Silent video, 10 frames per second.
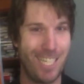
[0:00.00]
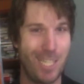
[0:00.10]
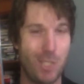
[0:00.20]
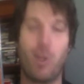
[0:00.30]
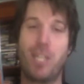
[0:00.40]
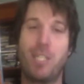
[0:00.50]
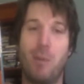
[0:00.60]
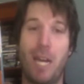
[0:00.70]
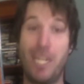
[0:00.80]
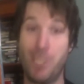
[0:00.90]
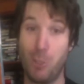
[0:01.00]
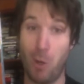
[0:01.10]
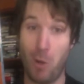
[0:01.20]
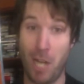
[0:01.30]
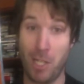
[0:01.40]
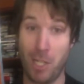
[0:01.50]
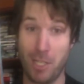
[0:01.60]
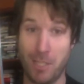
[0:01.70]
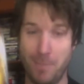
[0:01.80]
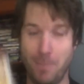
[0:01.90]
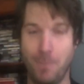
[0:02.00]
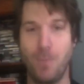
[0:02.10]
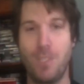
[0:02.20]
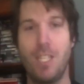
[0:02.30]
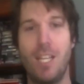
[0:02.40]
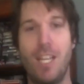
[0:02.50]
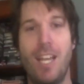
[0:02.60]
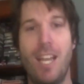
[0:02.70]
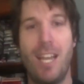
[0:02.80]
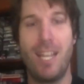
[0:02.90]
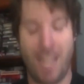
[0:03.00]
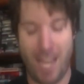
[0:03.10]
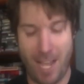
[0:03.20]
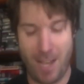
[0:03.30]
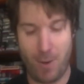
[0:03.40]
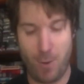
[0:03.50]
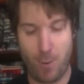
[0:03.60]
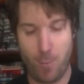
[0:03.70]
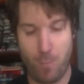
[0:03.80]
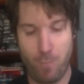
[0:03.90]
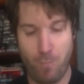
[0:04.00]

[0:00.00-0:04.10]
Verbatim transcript: directed by Ishiro Honda. Now,